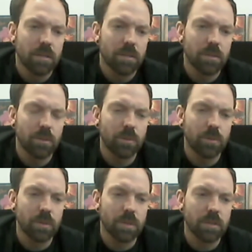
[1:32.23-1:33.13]

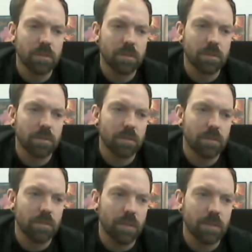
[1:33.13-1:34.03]
so
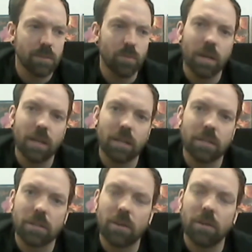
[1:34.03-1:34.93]
that's why
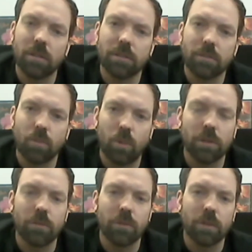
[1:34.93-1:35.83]
it's called The
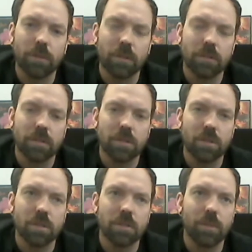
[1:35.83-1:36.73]
Wanderer, because it's
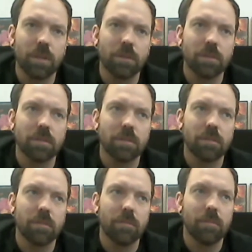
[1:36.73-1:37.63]
just about
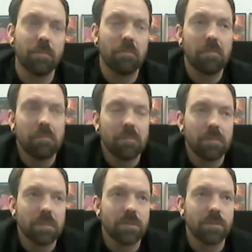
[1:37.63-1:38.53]

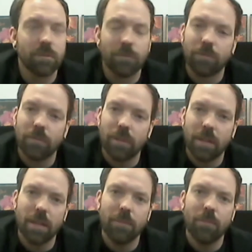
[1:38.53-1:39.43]
sort of
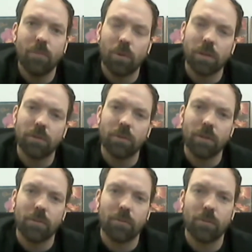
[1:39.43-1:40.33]
him
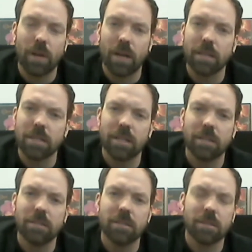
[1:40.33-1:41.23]
wandering through
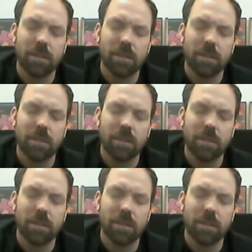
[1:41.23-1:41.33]
Iceland,